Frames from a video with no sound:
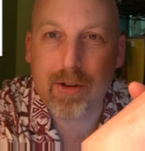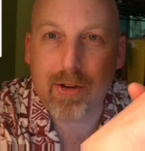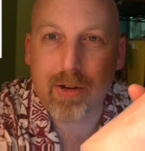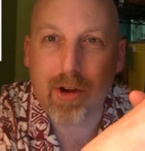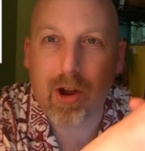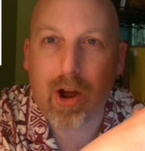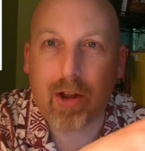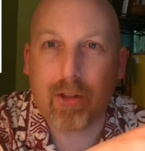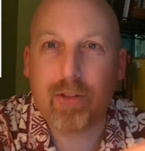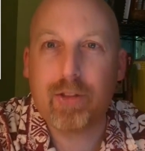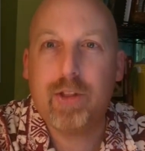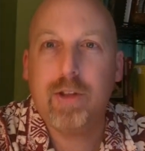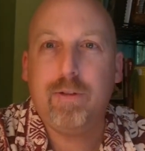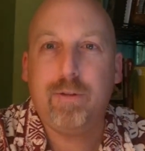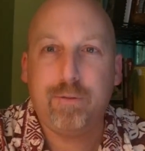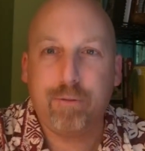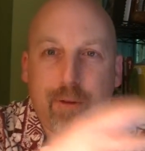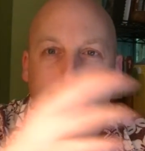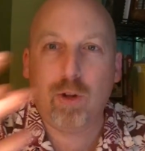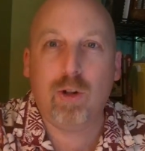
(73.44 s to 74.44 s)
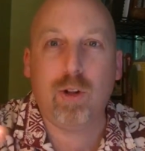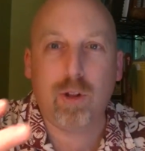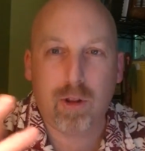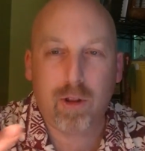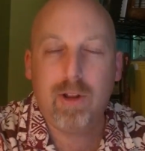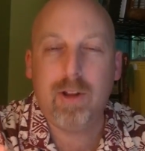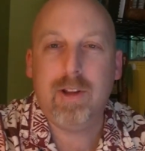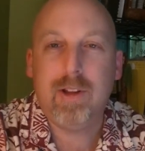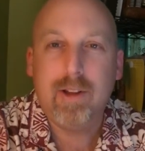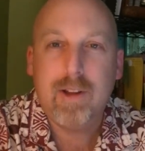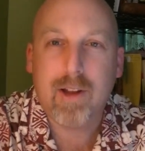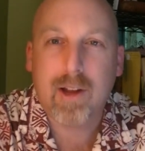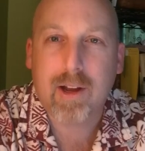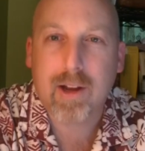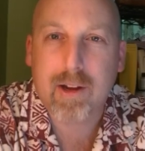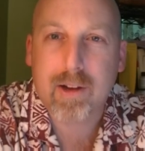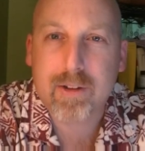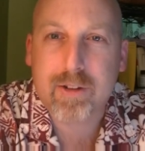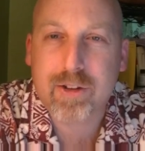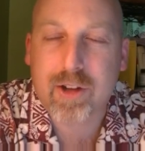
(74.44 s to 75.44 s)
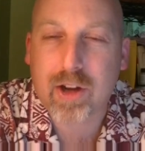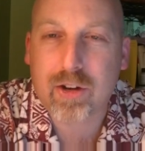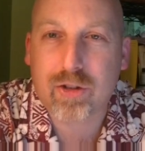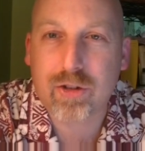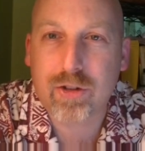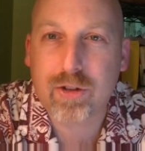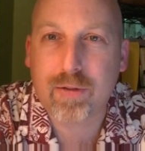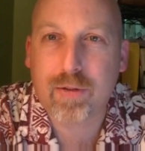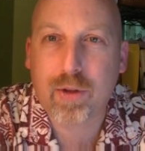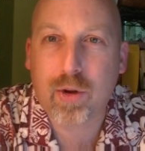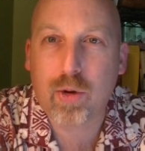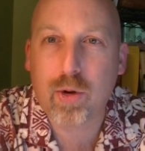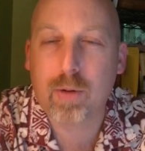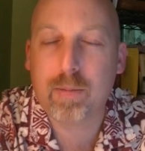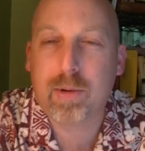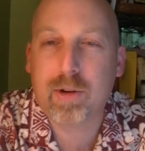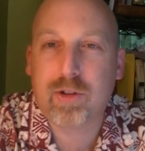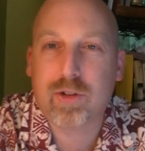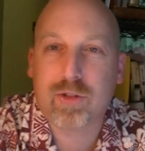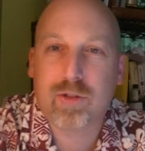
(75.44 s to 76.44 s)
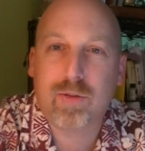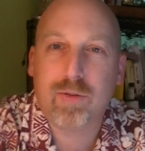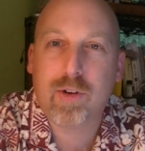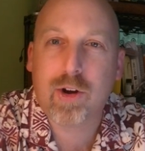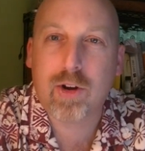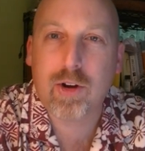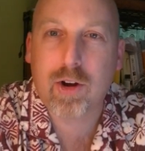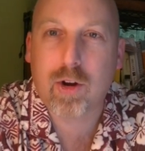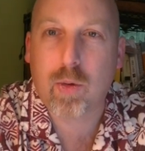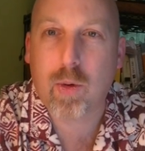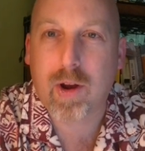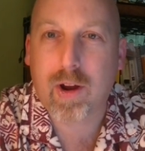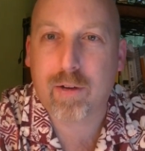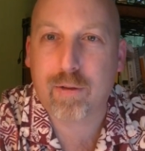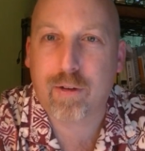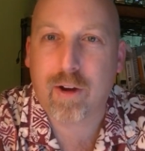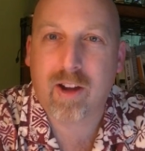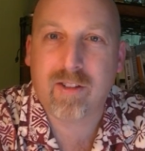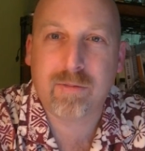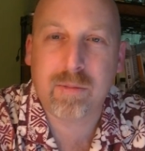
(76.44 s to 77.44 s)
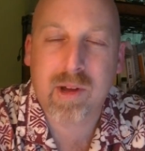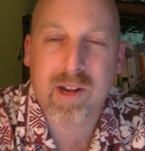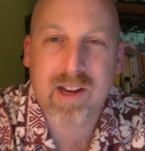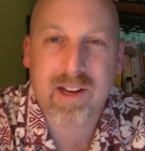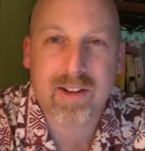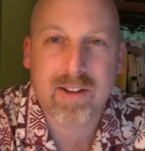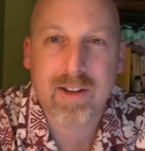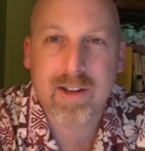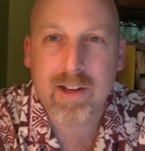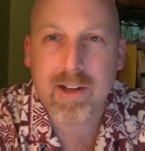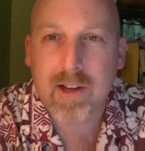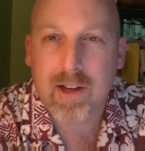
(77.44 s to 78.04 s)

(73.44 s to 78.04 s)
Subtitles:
not the full sessions of the court, but just very quick 5-minute